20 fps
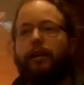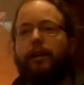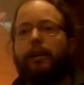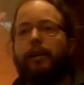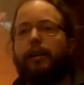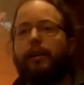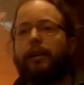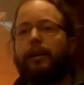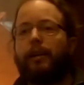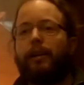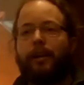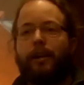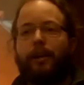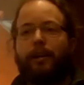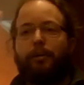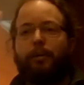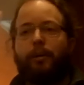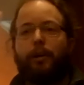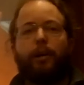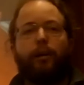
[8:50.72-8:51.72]
idea
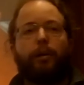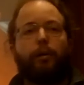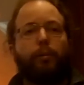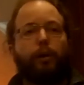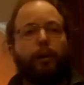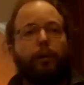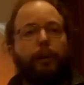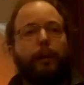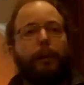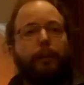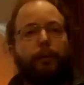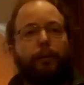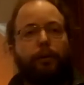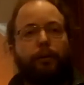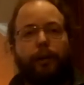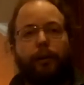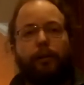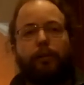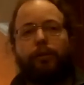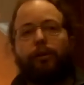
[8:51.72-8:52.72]
where, where people
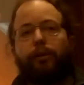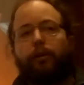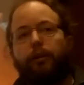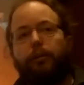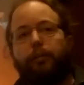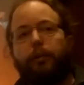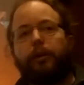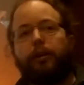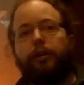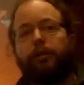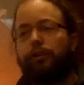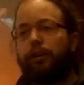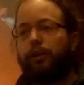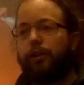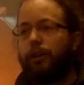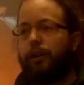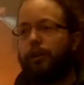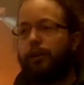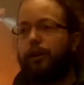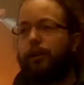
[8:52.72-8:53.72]
are valued on their merits in
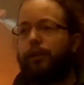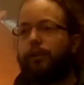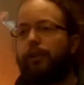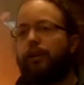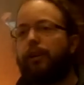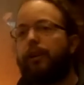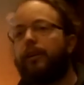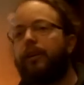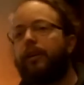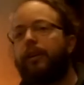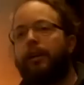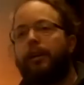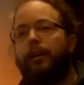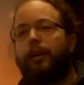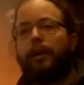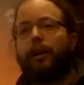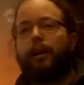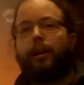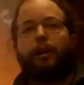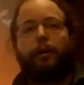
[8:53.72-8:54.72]
the early internet.
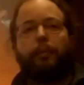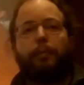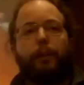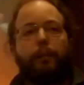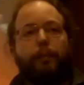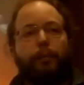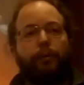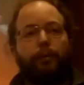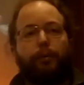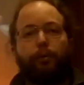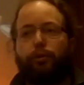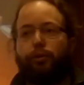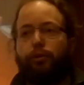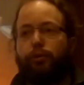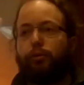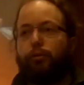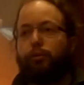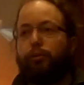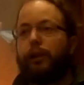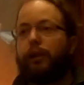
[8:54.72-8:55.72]
Uh, people who
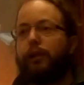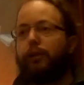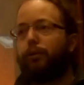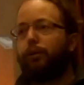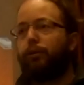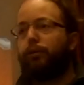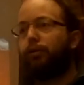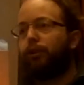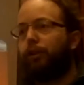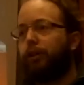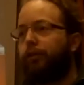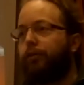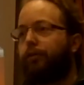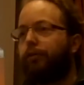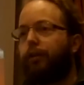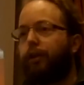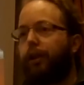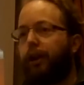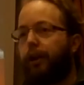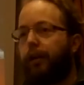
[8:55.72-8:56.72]
do really cool stuff
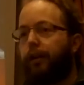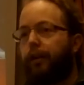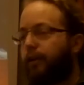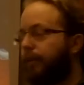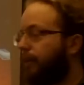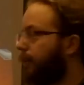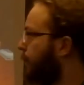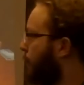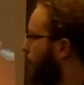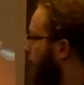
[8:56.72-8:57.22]
get